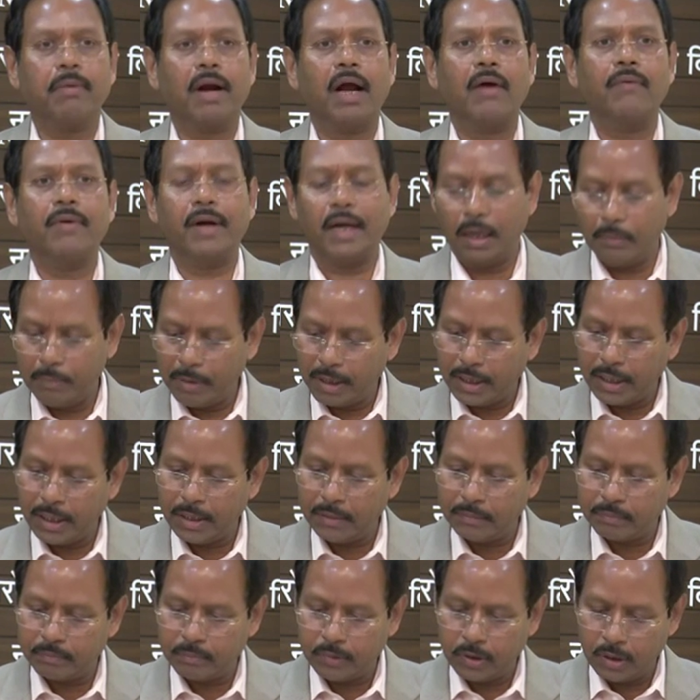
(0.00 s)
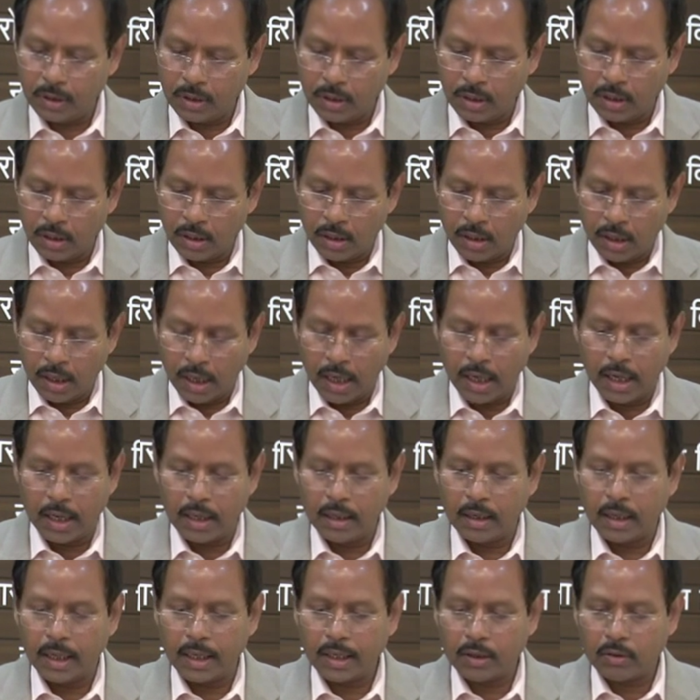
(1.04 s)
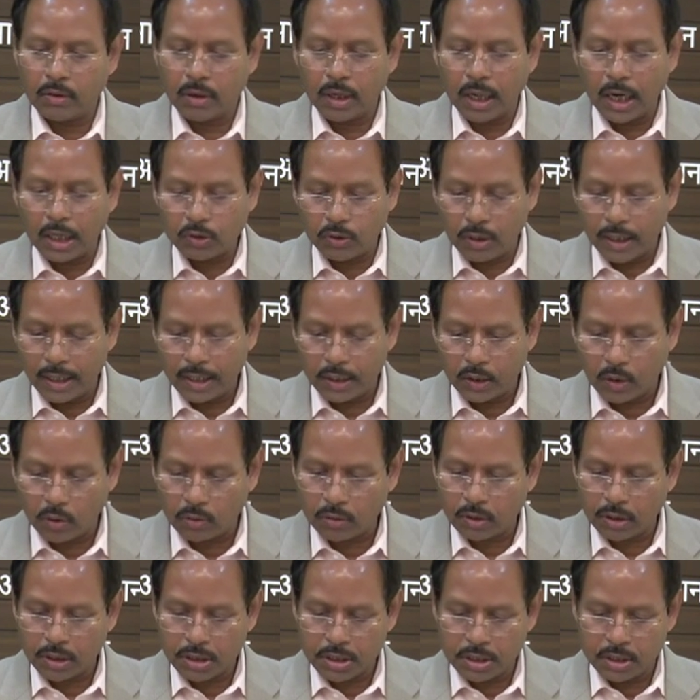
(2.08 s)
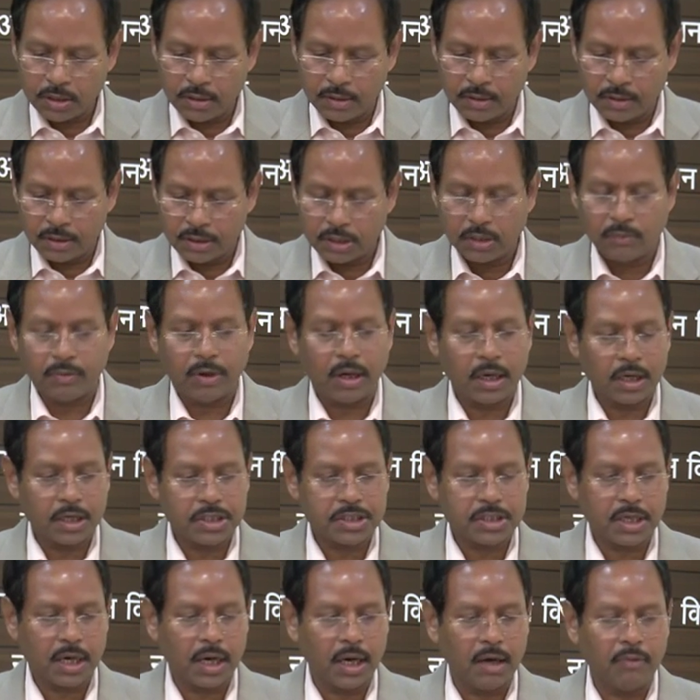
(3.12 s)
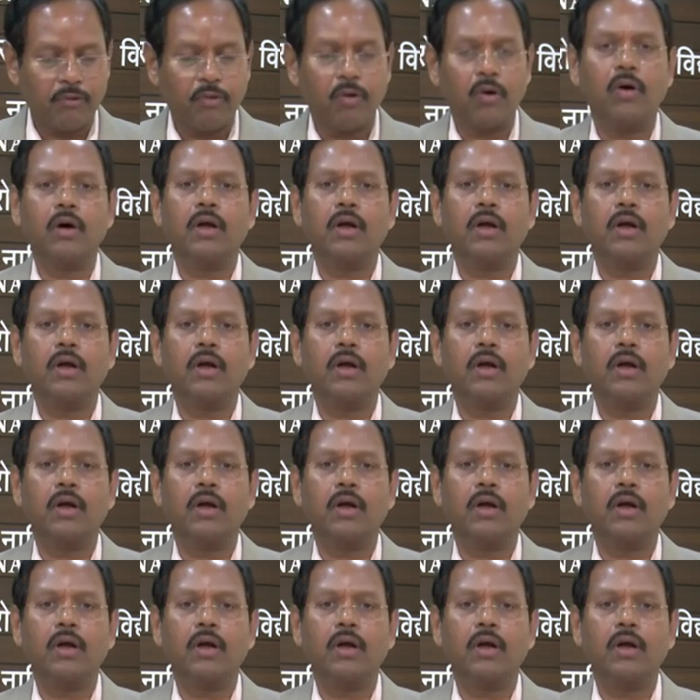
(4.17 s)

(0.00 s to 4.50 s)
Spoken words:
Private Limited, and I congratulate Dr. Jawahar Shah for